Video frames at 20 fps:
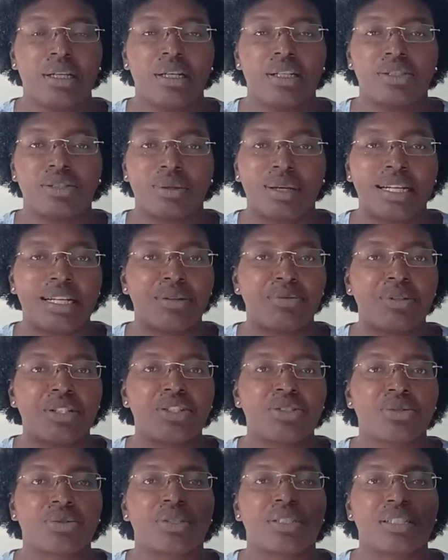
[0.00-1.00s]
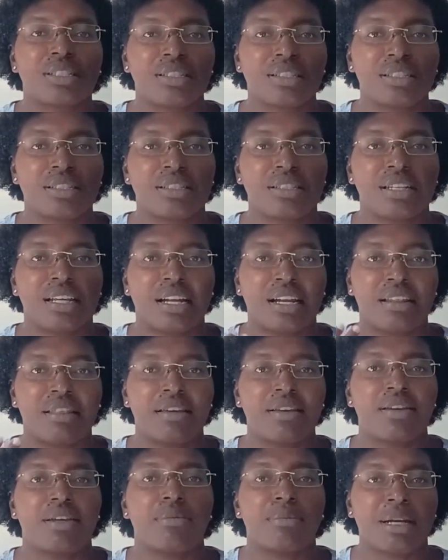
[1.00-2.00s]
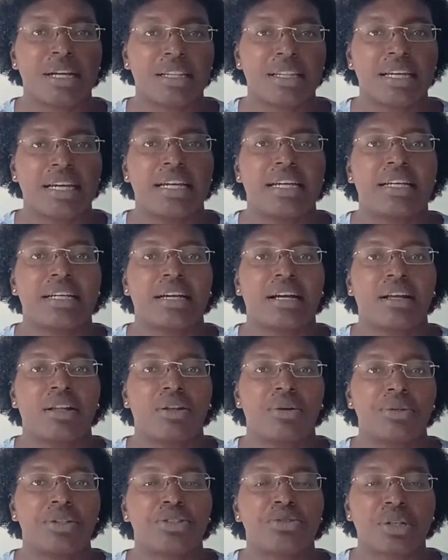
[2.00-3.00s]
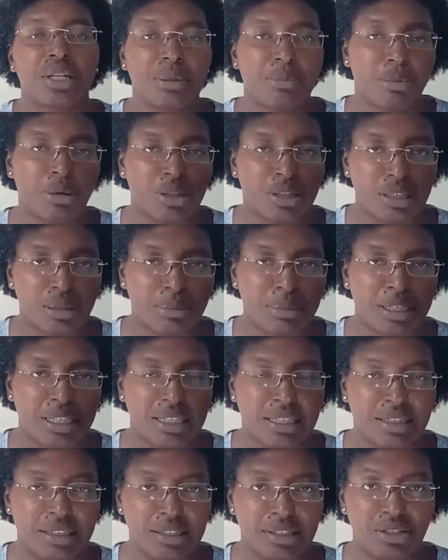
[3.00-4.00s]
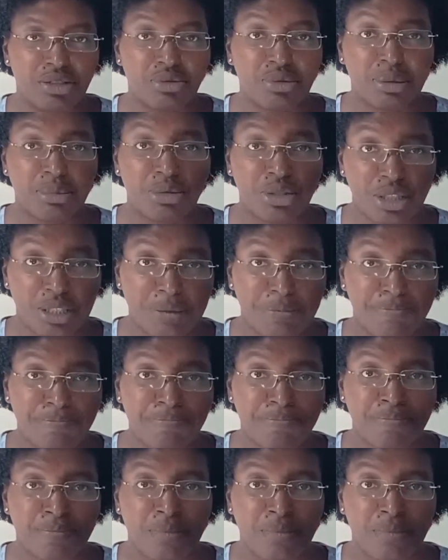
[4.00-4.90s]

So any resources that I think you might like, I'll always try to put them in the description.